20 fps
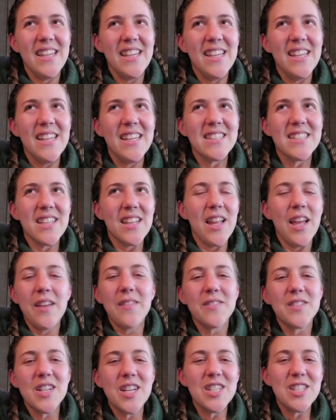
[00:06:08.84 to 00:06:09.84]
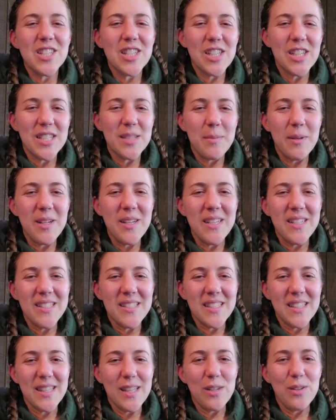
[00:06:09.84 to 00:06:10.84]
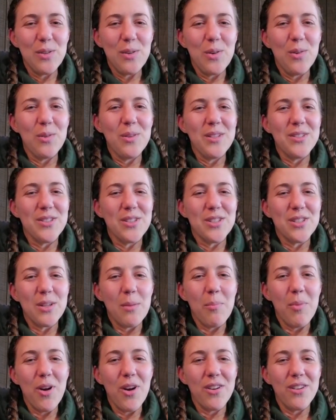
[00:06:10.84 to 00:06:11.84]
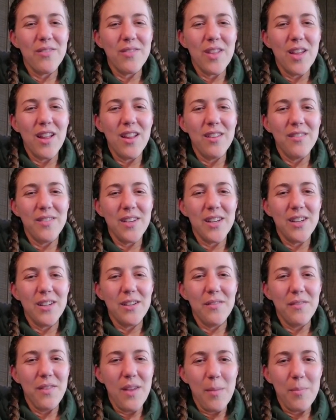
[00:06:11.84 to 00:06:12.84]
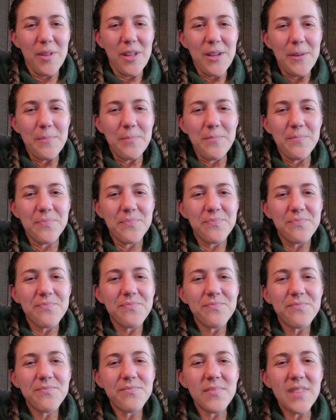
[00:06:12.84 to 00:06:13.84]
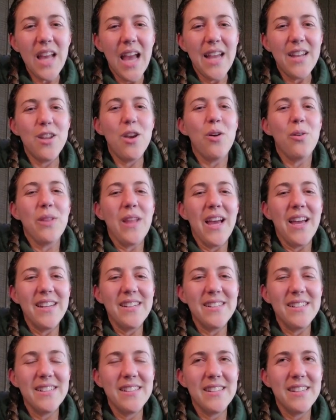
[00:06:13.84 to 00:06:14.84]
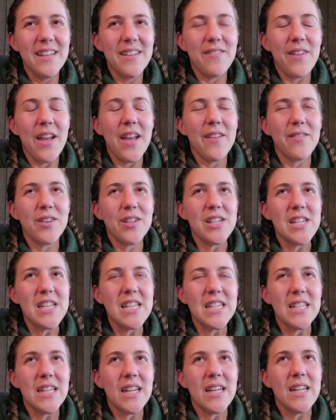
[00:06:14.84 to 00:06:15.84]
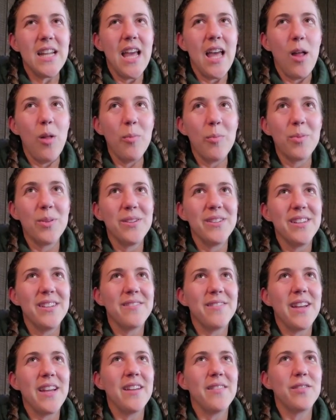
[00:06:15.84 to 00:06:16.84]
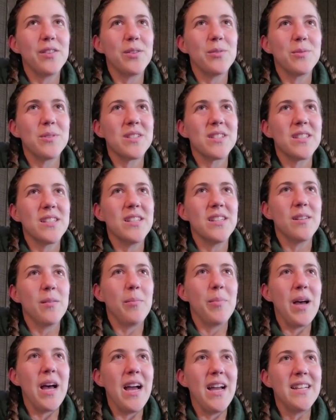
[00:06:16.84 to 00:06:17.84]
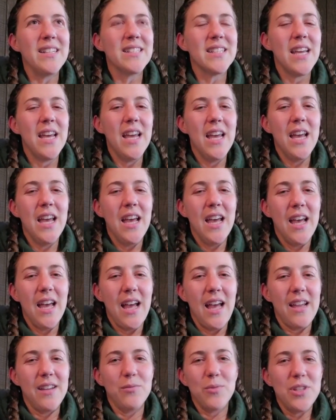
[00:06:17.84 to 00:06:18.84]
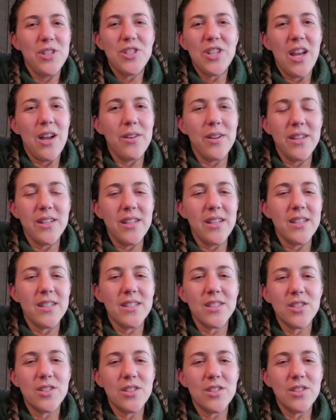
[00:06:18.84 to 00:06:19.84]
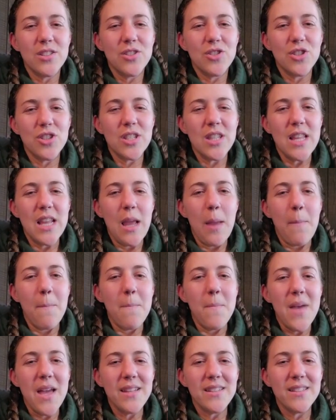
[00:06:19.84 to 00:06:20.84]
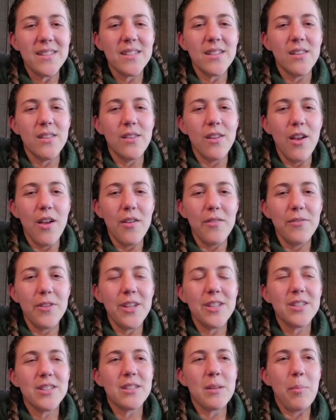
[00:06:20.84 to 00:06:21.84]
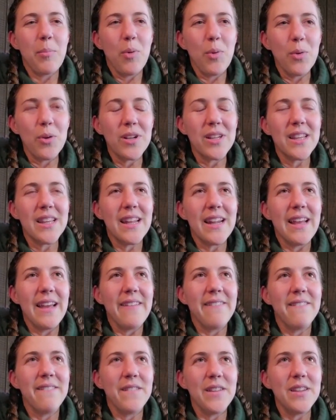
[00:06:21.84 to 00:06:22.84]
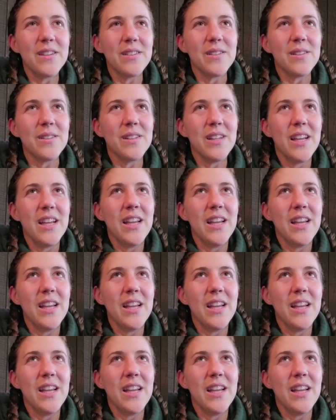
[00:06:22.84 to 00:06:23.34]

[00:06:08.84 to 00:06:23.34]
It's a life-changing experience, and then you're always just a part of the Oliverian family. I know that if I ever needed help, if I ever was in a bind, I reach out, and it's just the immense love and support that I feel.